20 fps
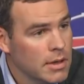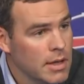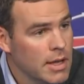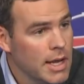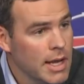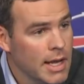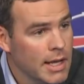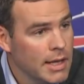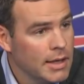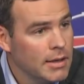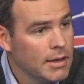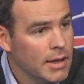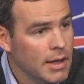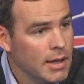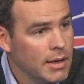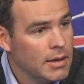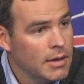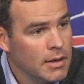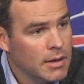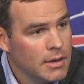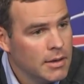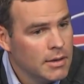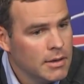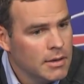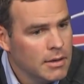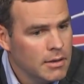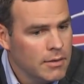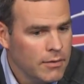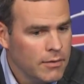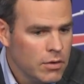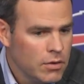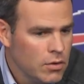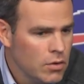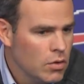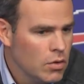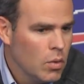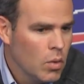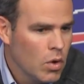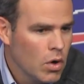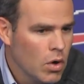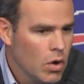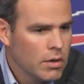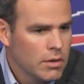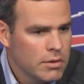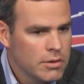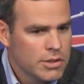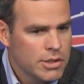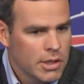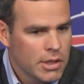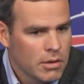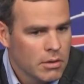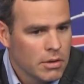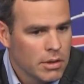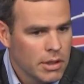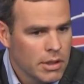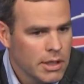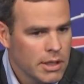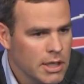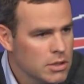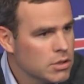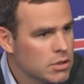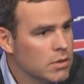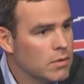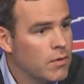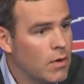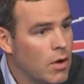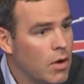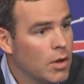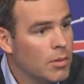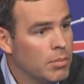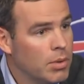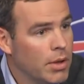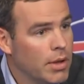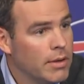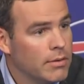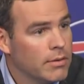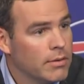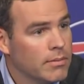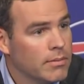and that if you do the work, generally it should fall in place.